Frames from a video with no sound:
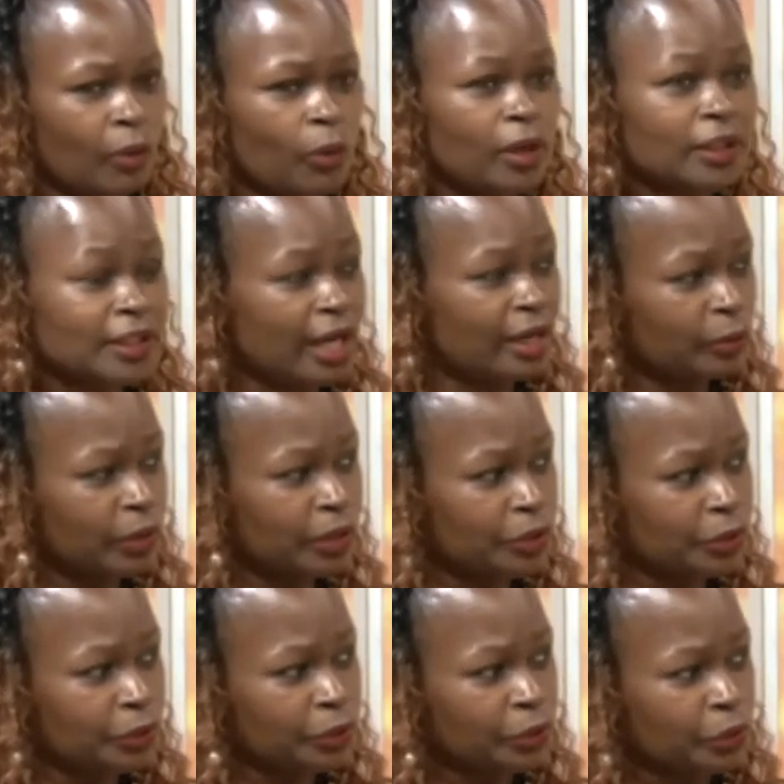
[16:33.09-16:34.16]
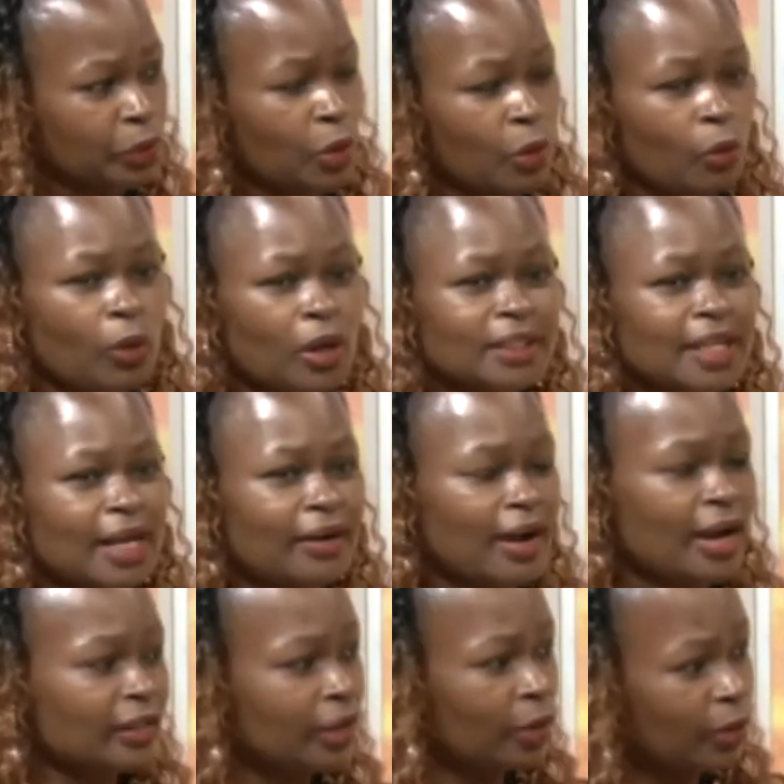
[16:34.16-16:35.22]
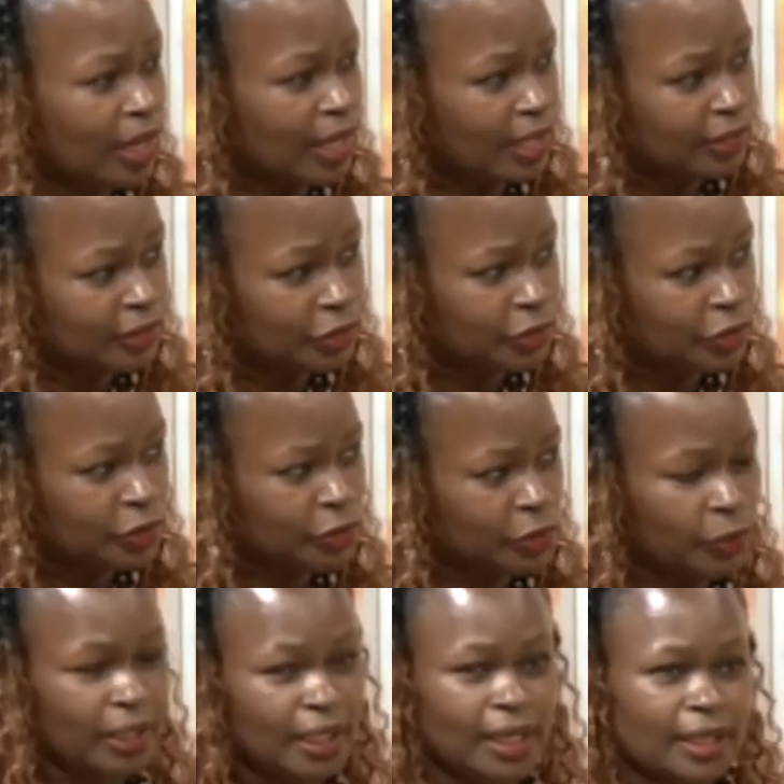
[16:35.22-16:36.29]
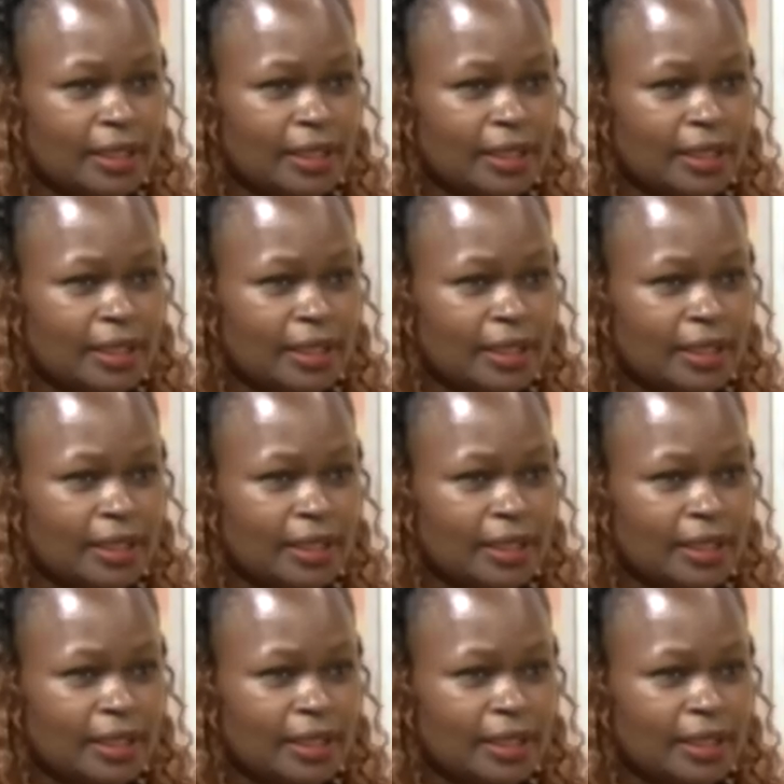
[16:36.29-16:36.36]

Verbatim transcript: What can we do? What are other organizations doing,